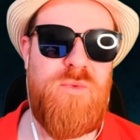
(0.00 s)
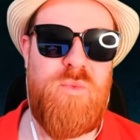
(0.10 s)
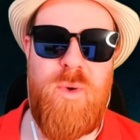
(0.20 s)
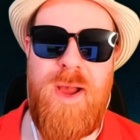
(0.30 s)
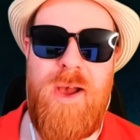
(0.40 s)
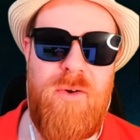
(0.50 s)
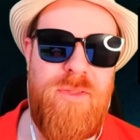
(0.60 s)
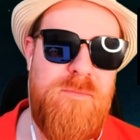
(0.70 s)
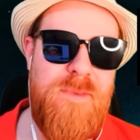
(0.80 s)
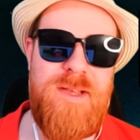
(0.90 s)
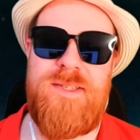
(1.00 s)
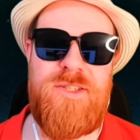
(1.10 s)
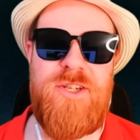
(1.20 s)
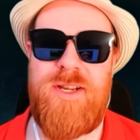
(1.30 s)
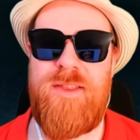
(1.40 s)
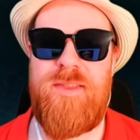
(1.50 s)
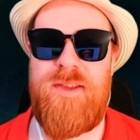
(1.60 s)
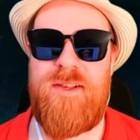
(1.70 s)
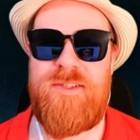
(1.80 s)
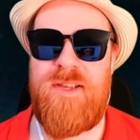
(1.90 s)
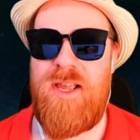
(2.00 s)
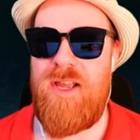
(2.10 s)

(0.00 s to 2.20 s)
wow, the messaging in this.